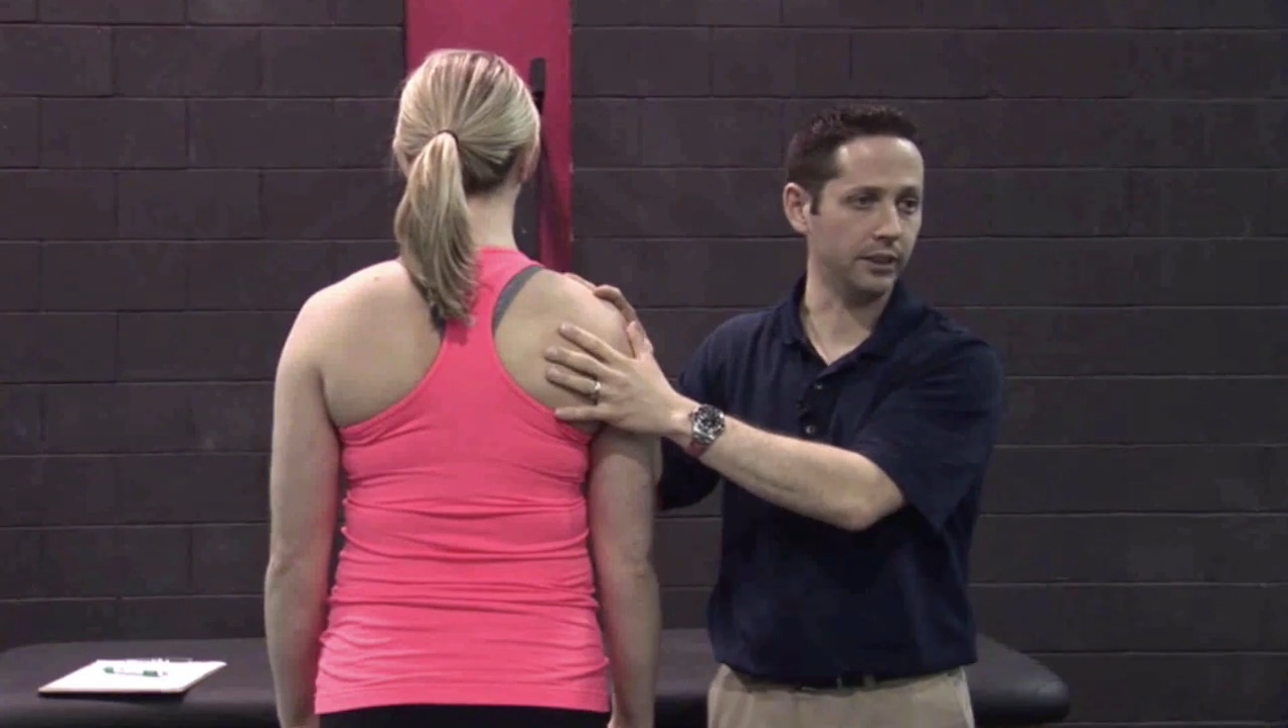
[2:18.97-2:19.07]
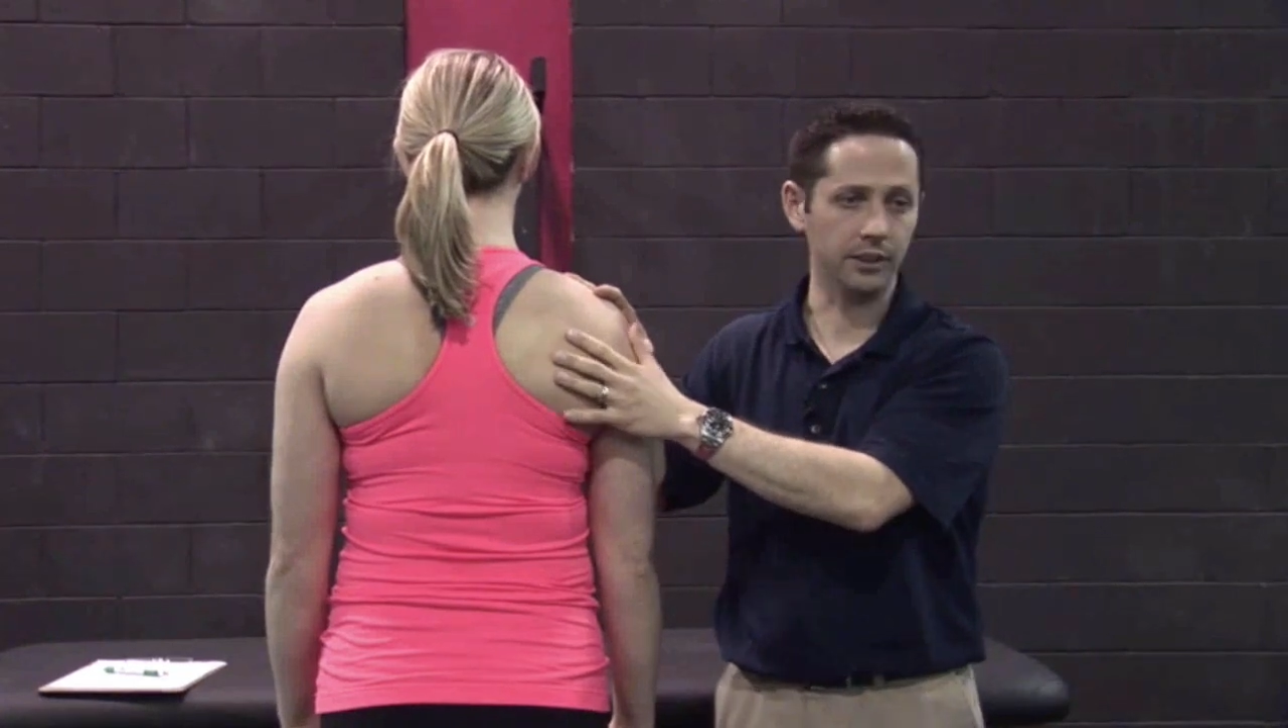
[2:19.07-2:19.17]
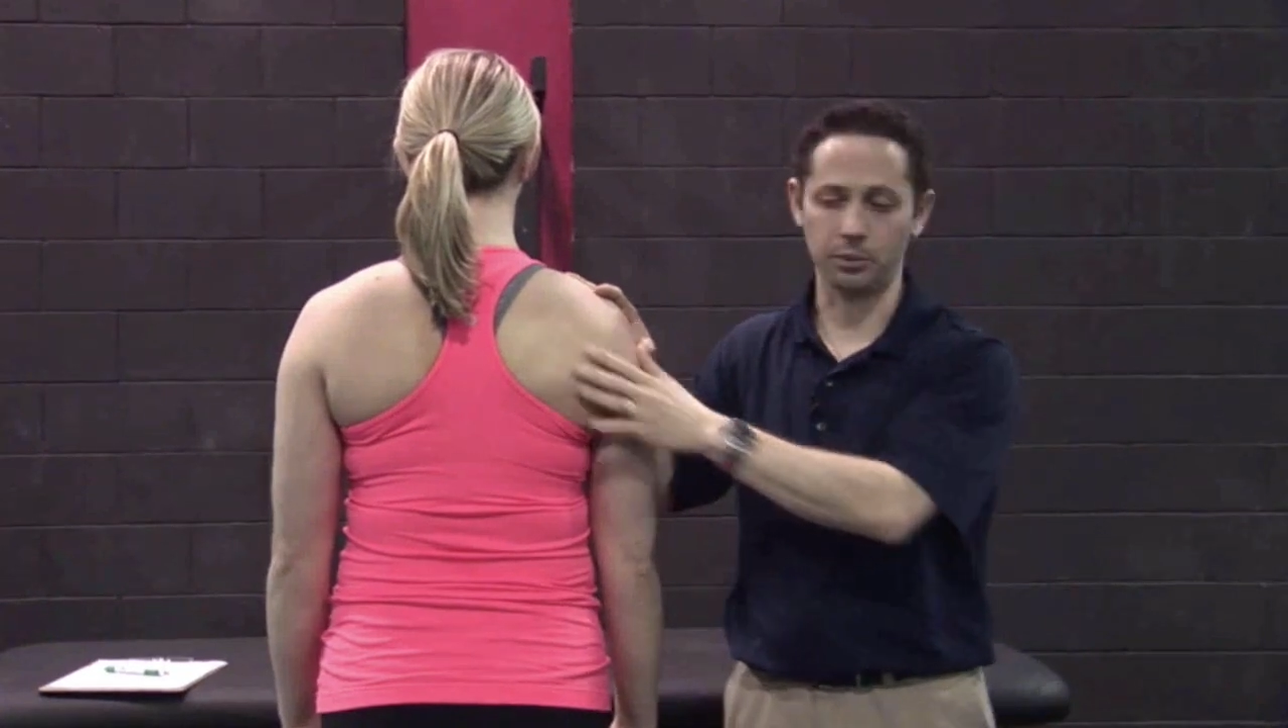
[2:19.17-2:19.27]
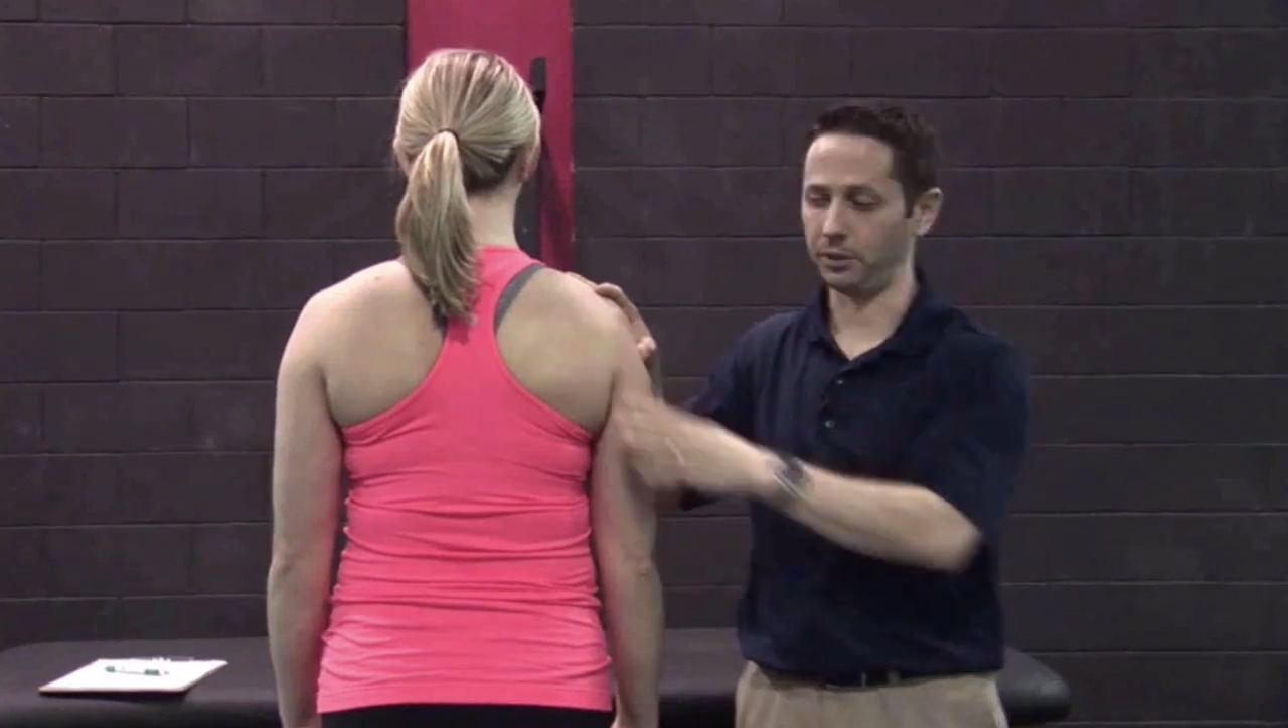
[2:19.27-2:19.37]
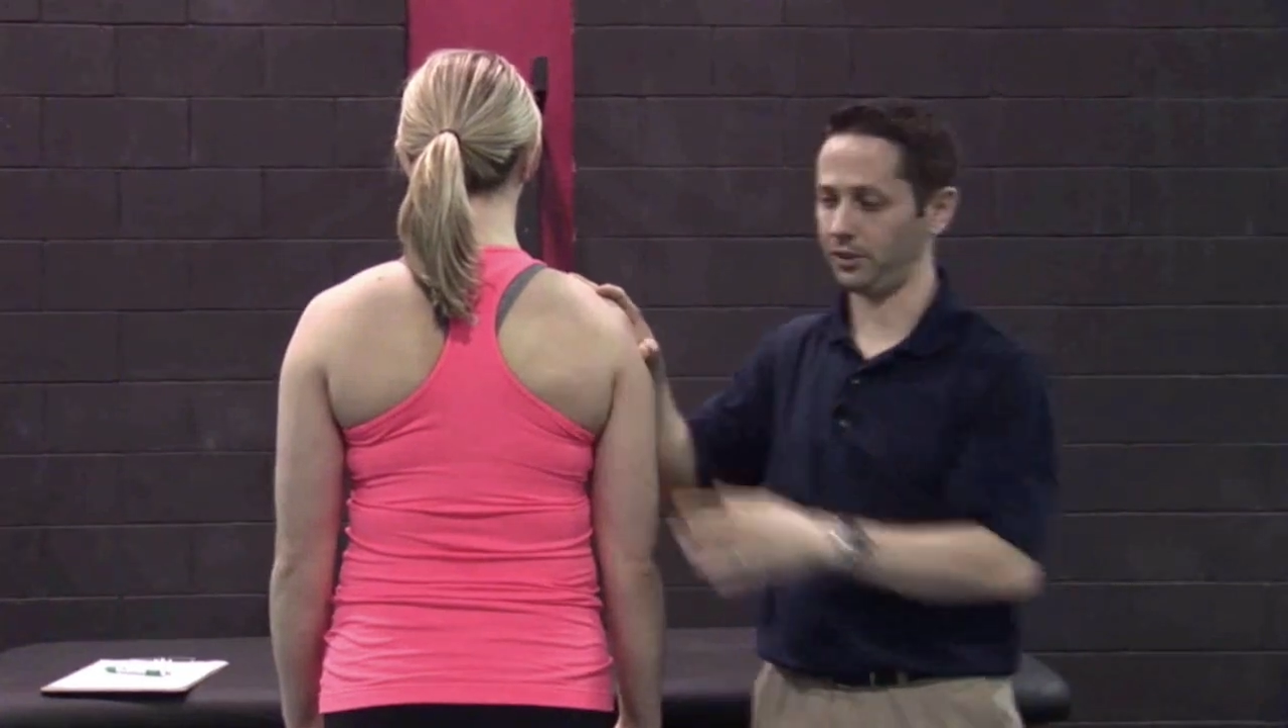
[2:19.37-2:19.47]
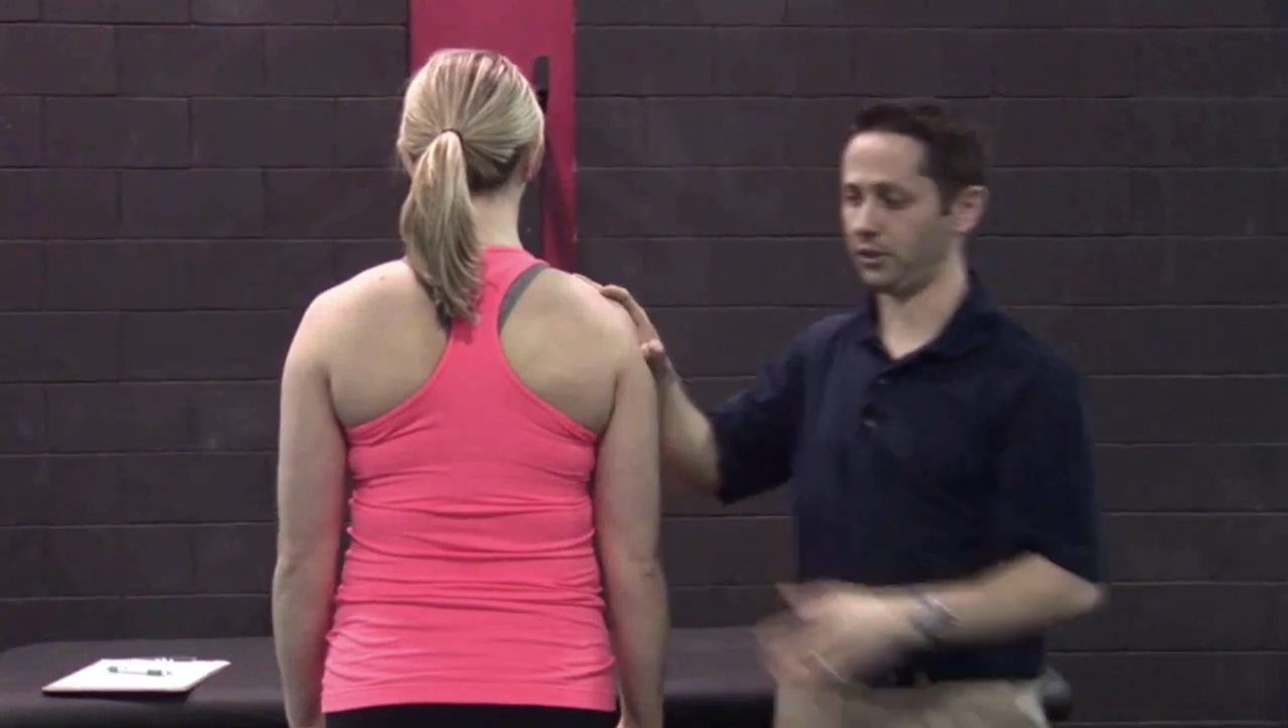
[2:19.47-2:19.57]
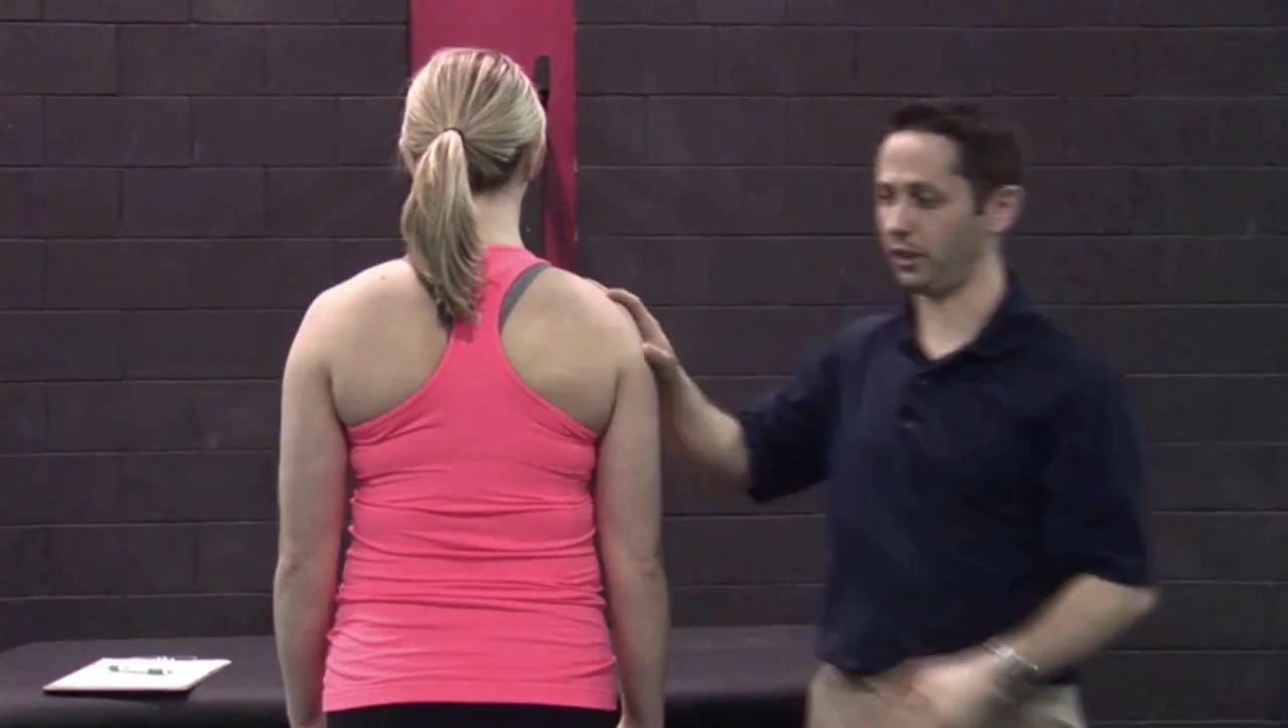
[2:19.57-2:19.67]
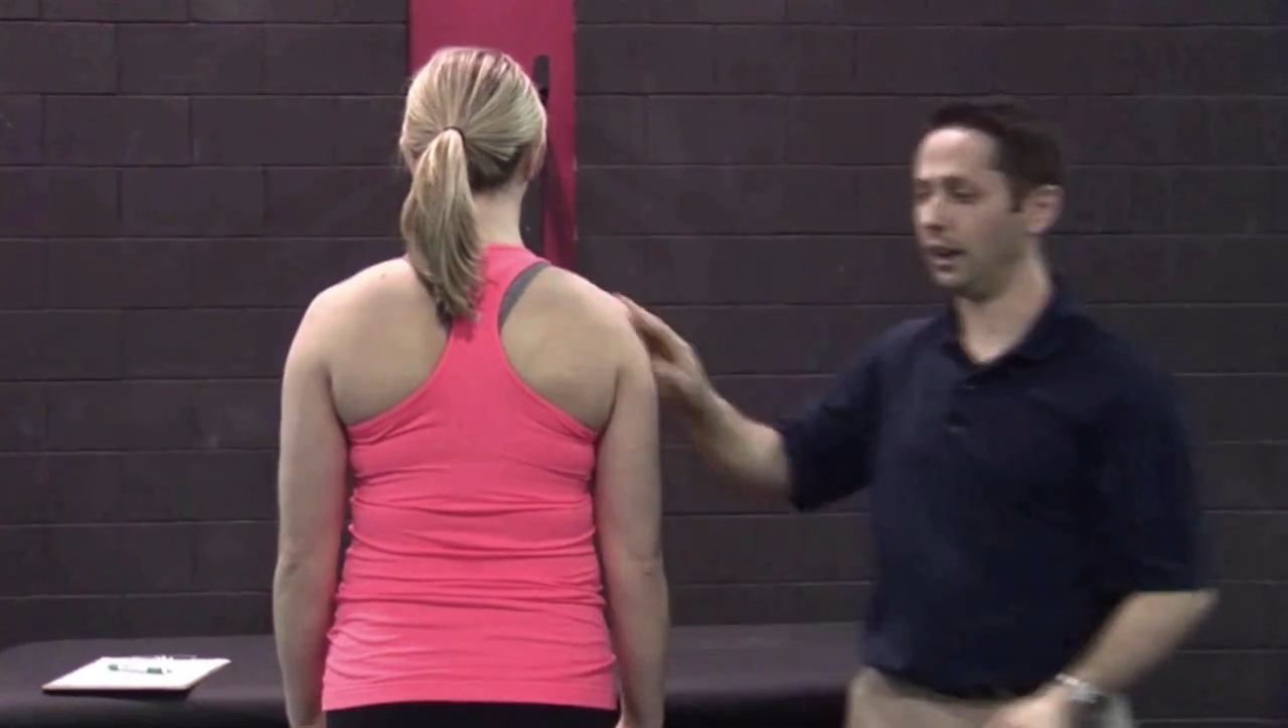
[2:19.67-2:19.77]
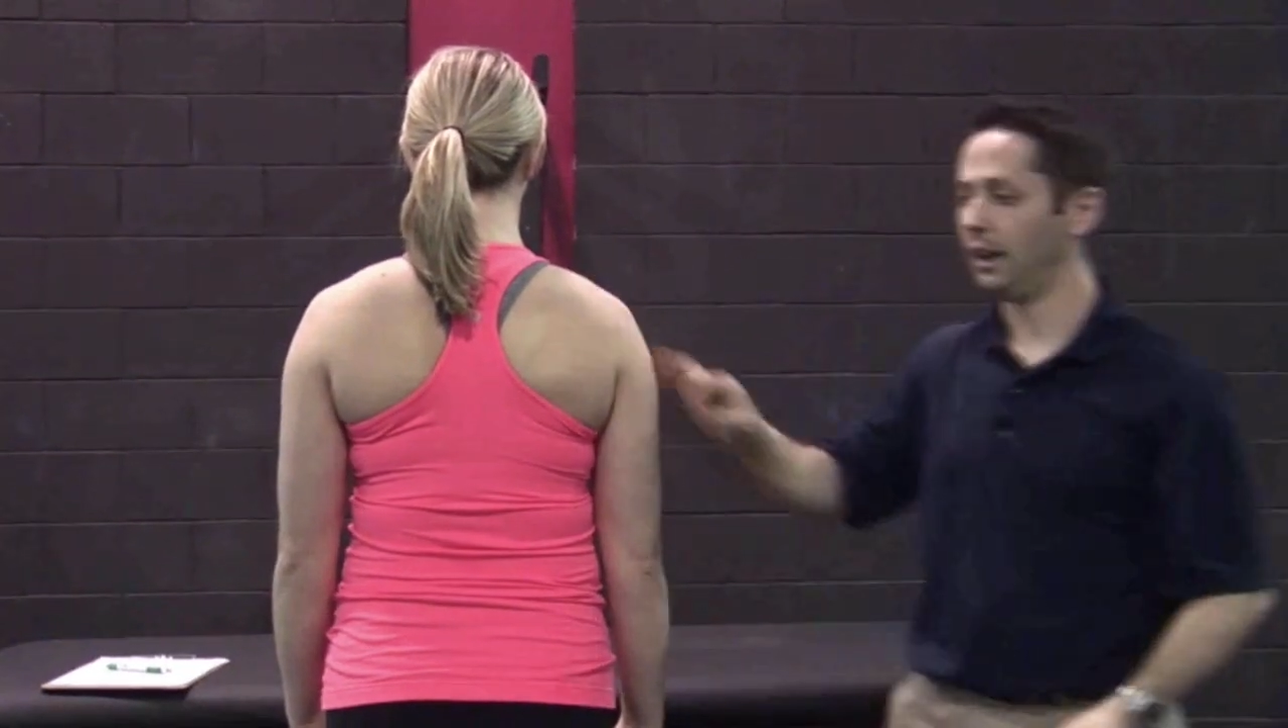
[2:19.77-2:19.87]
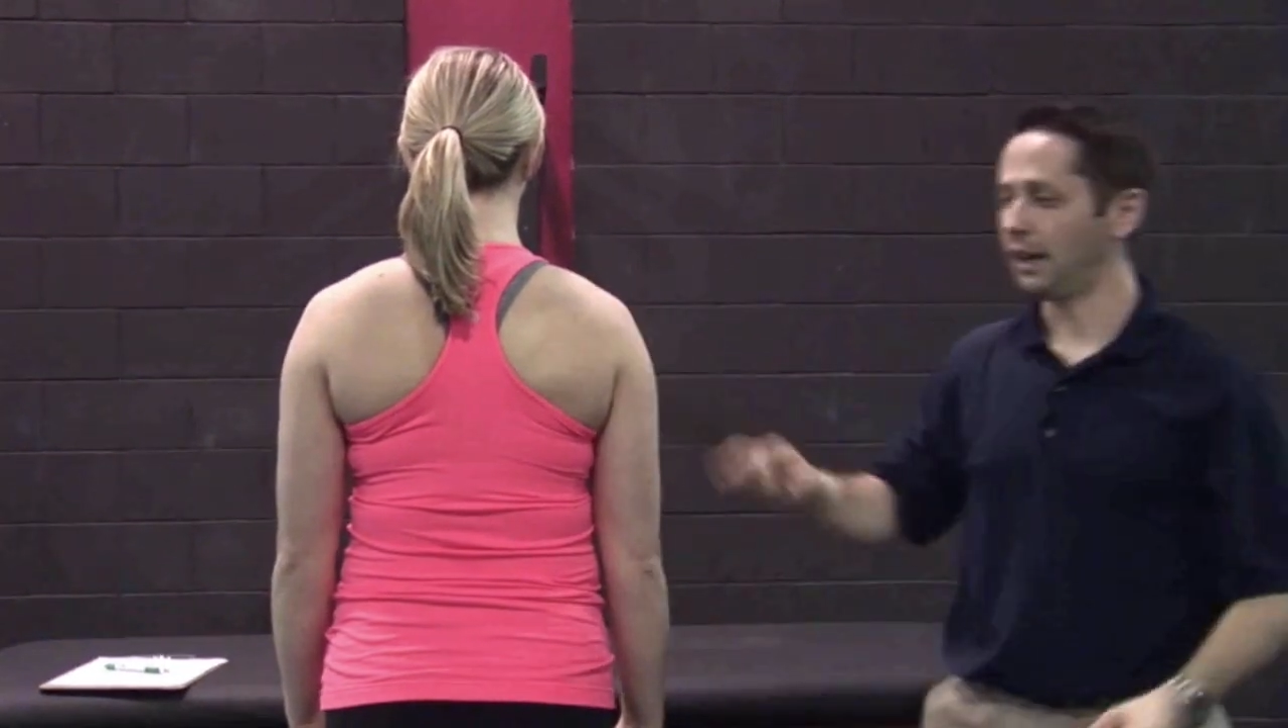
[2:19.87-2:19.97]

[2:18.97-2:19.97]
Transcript: in this position.